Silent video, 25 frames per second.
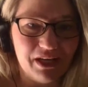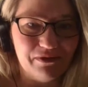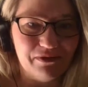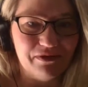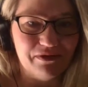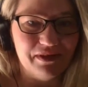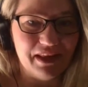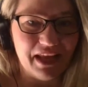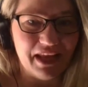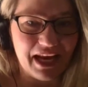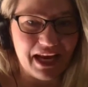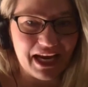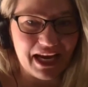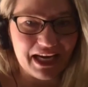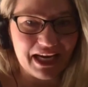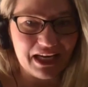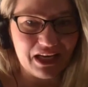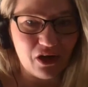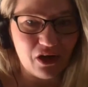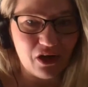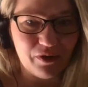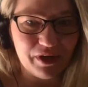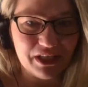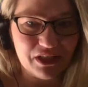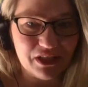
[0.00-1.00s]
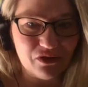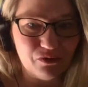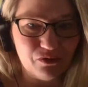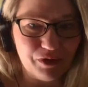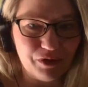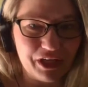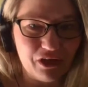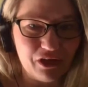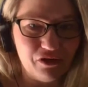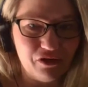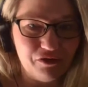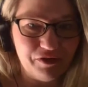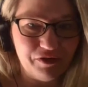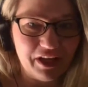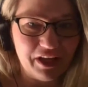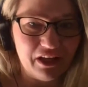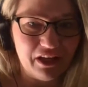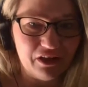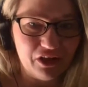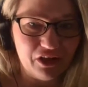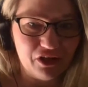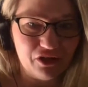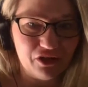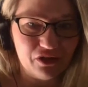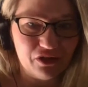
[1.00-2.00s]
if they go into renal
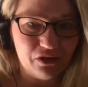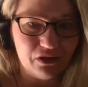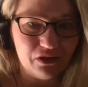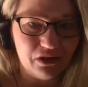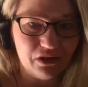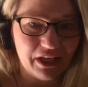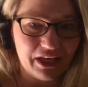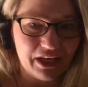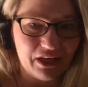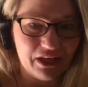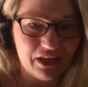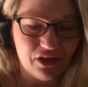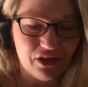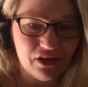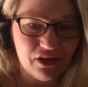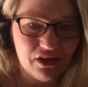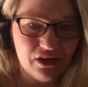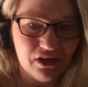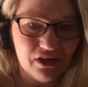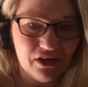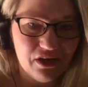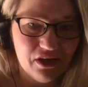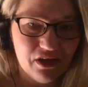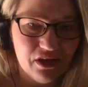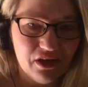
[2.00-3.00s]
failure later? Mm-hmm.